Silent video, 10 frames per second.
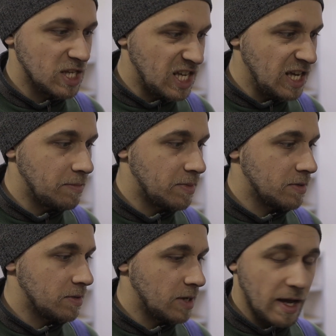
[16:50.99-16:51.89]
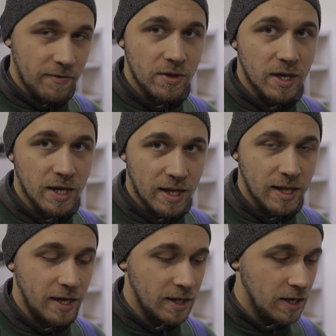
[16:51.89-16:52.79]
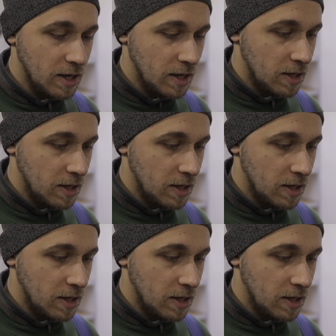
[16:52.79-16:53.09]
keep everything clean.